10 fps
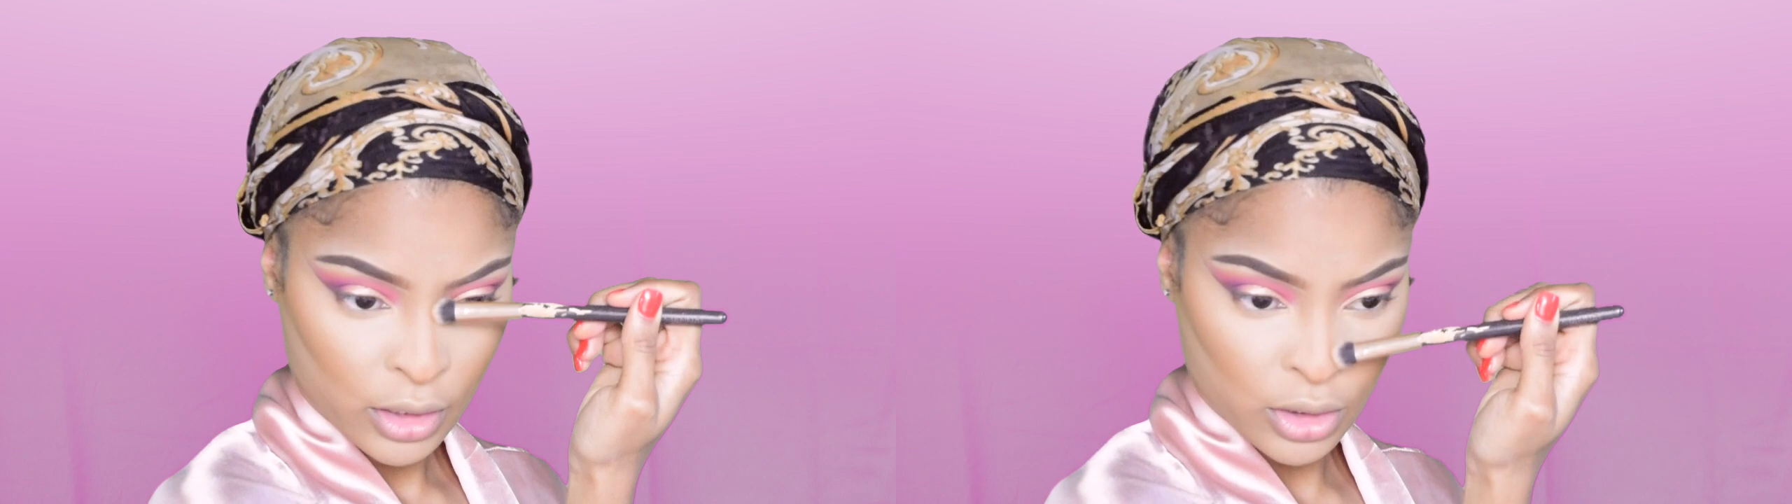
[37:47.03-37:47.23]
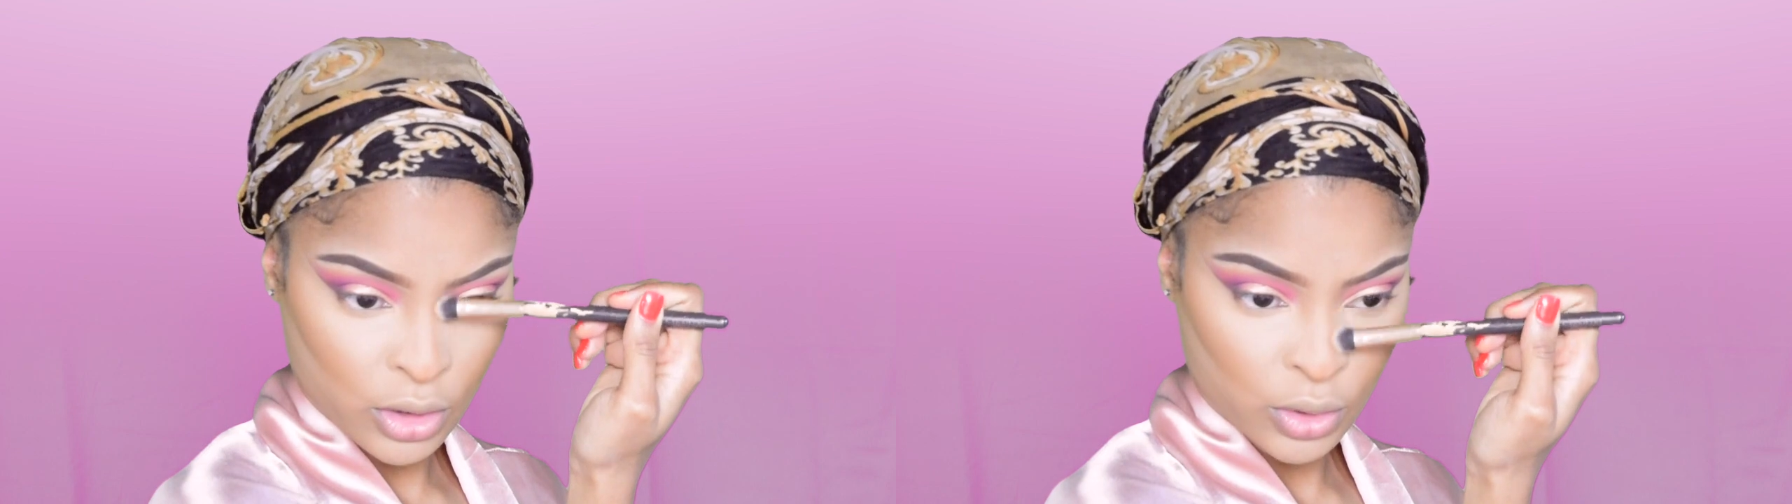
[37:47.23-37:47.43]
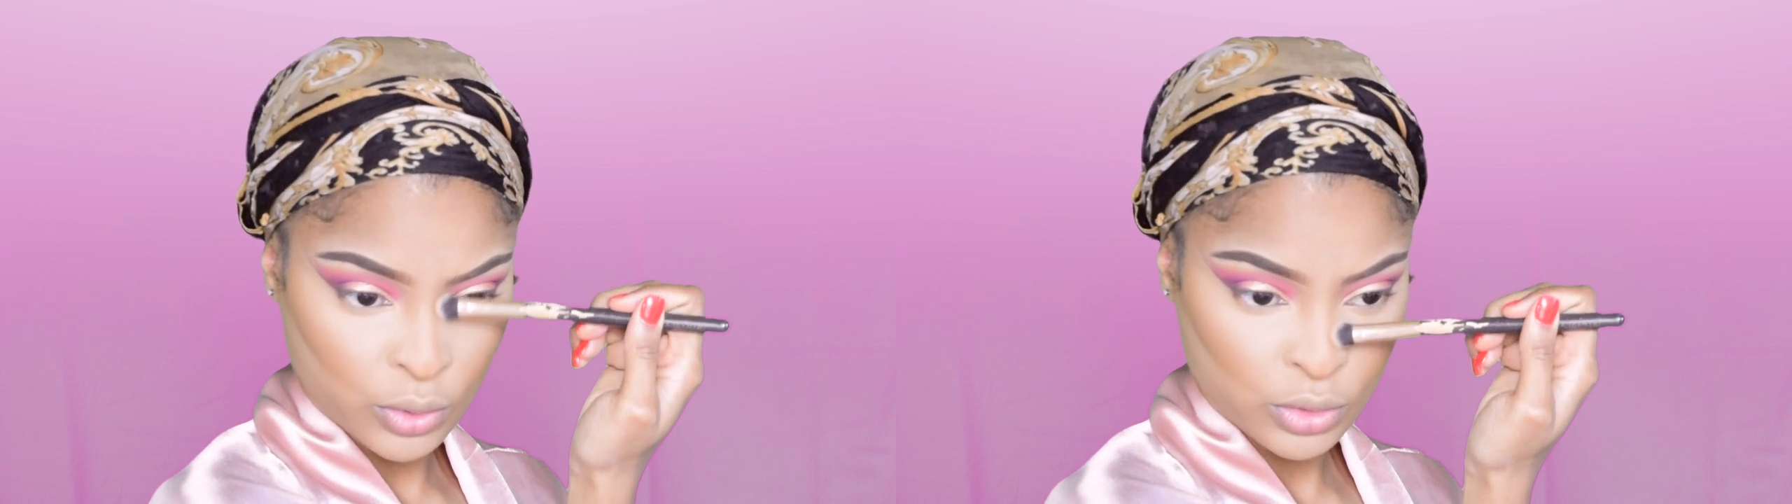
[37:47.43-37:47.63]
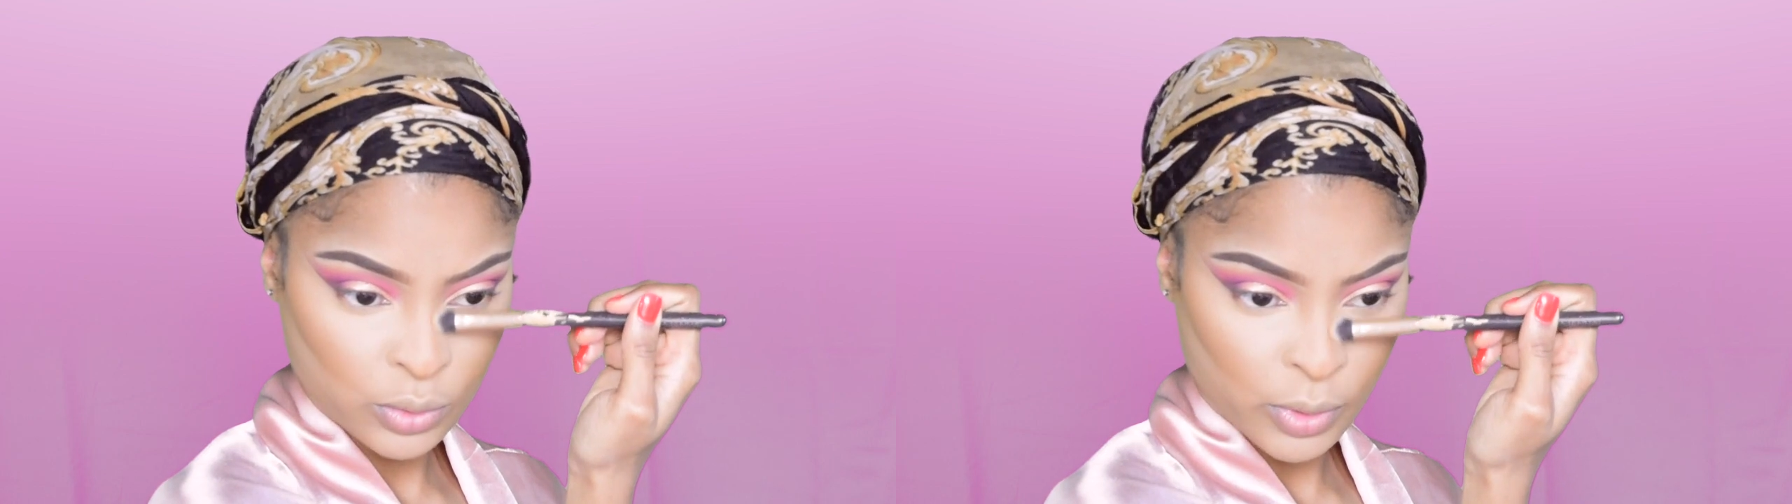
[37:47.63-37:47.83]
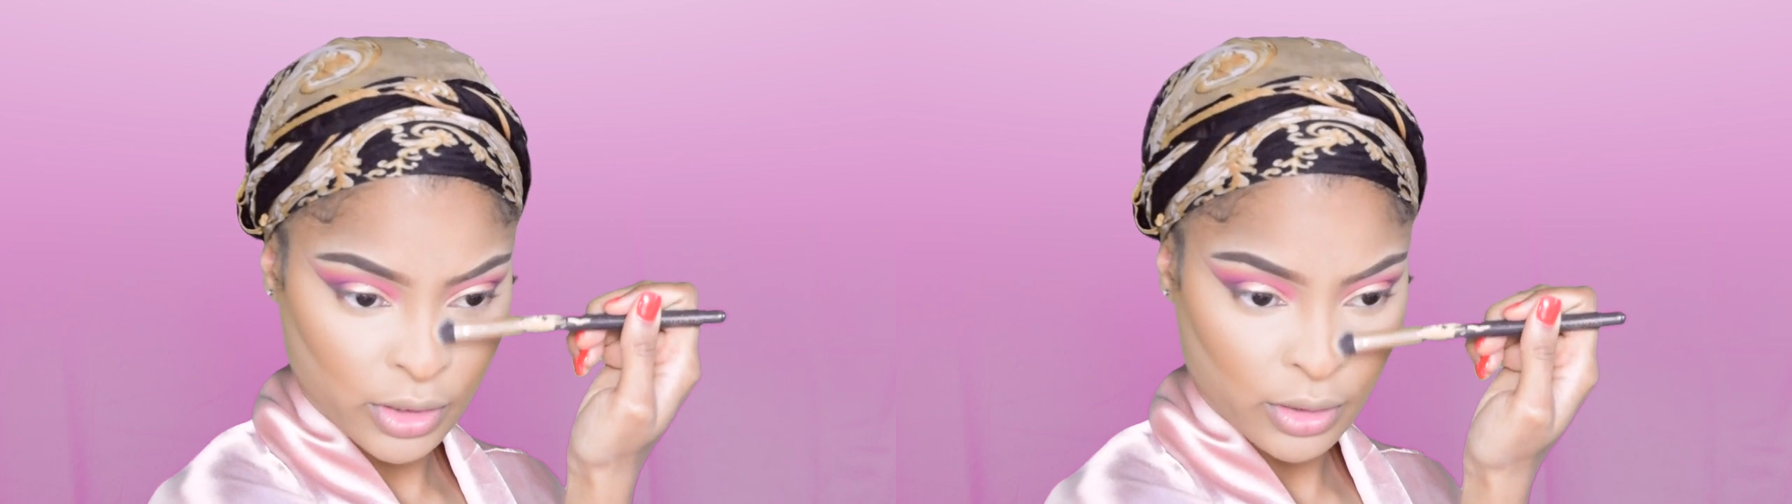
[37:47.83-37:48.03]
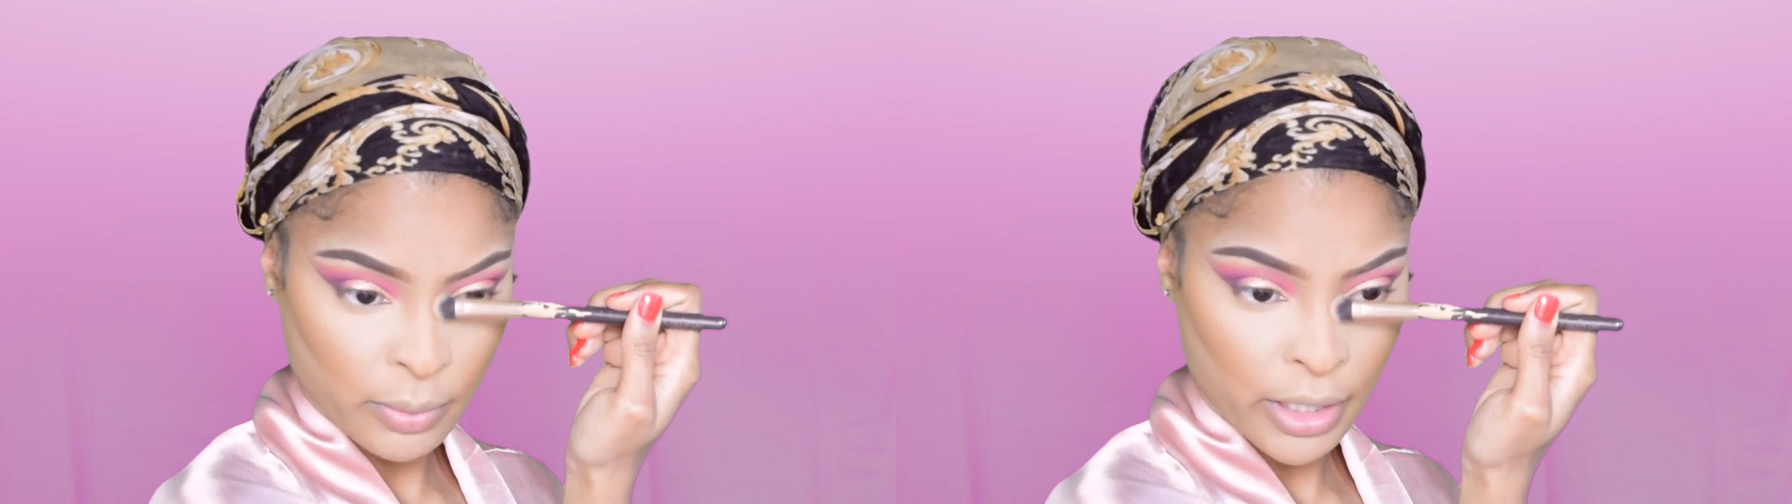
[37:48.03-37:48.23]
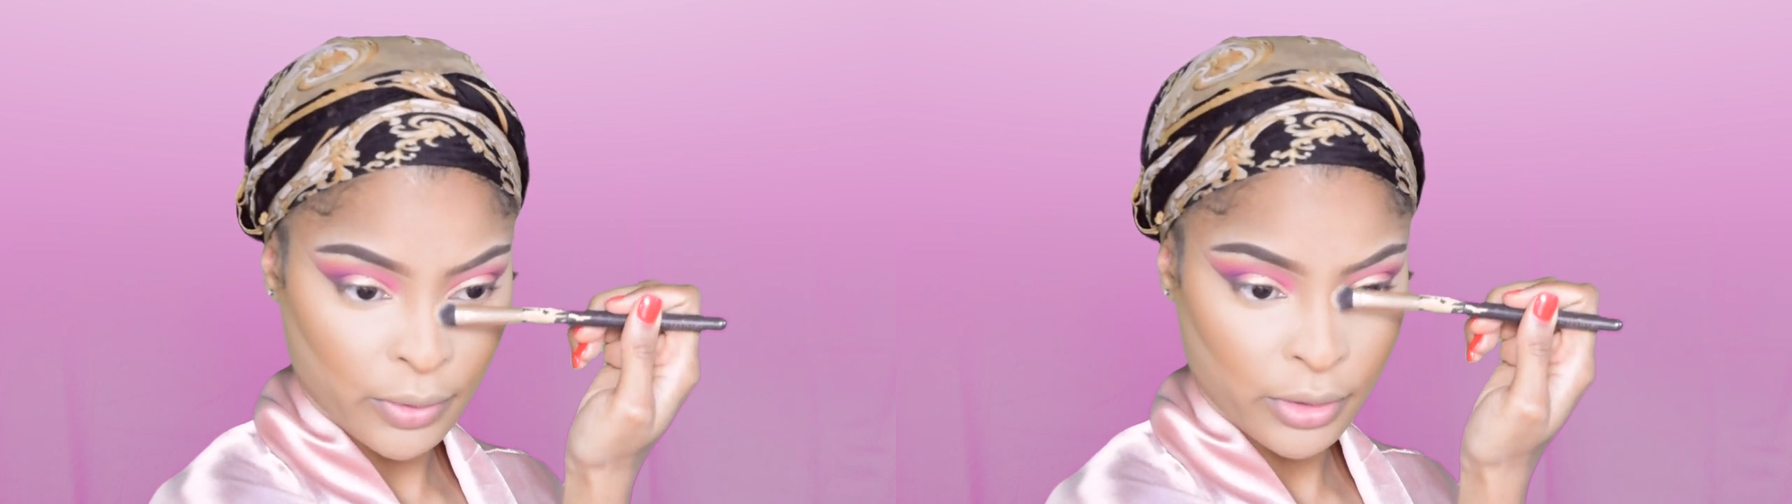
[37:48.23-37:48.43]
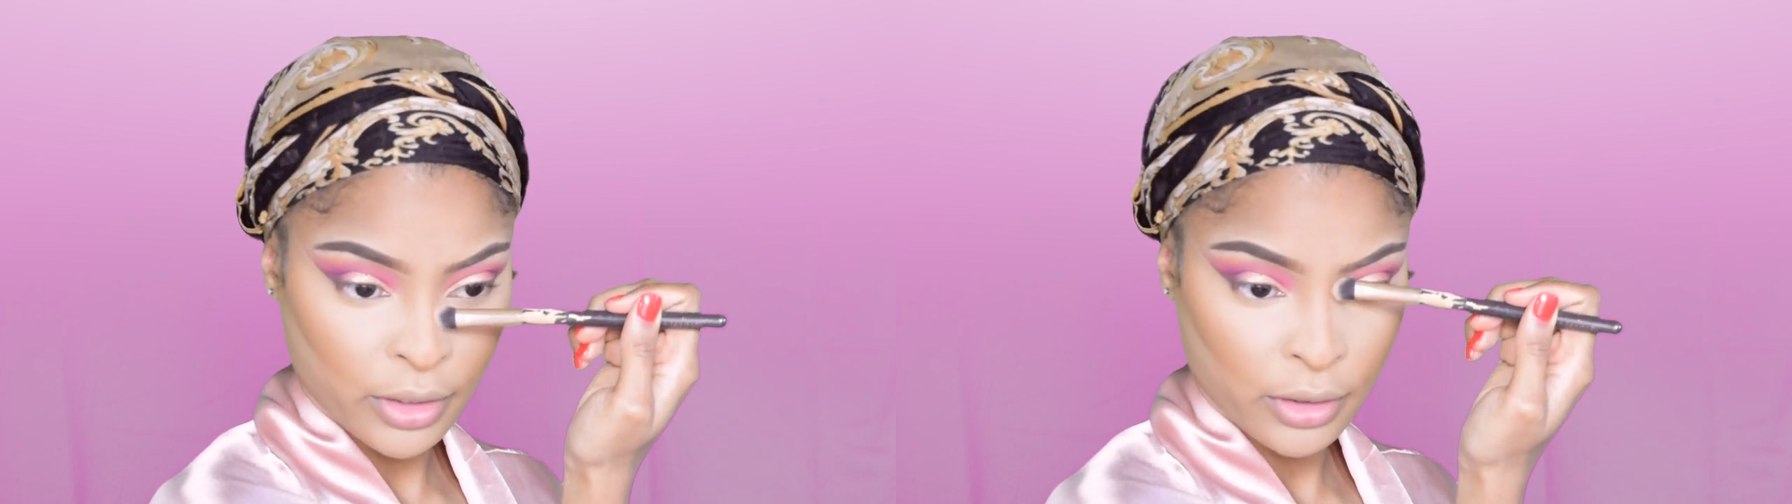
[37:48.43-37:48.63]
nose with the
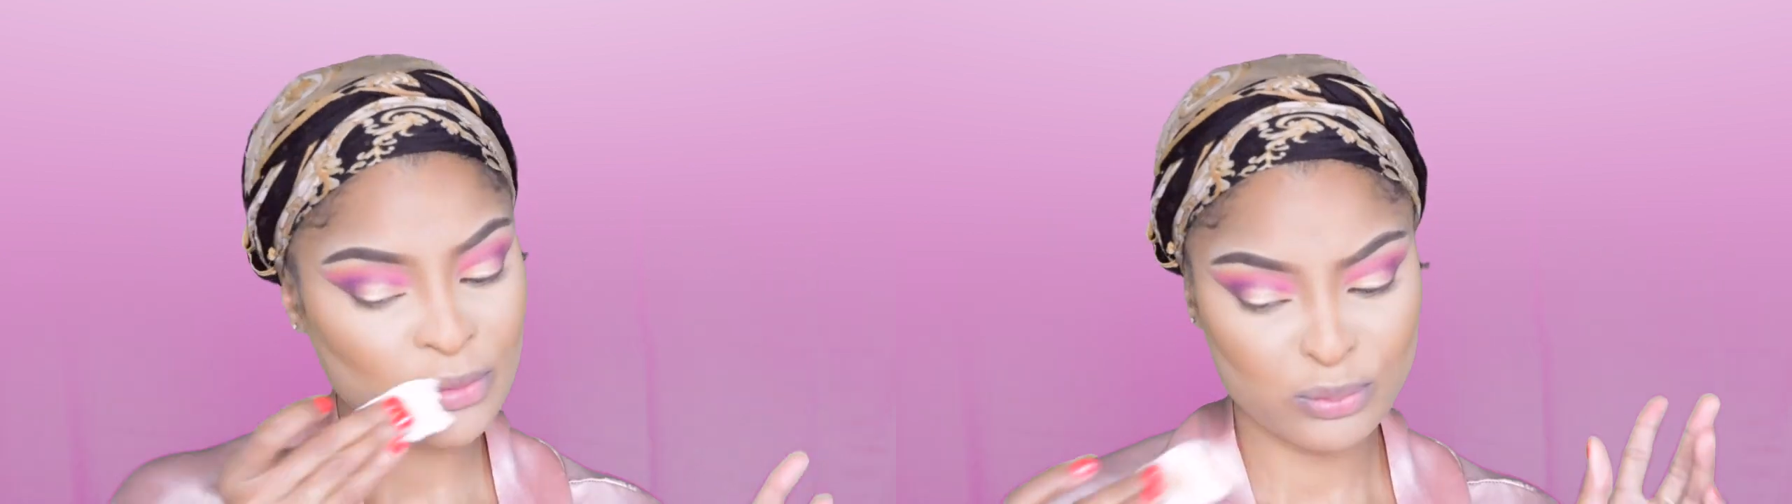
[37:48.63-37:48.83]
powder.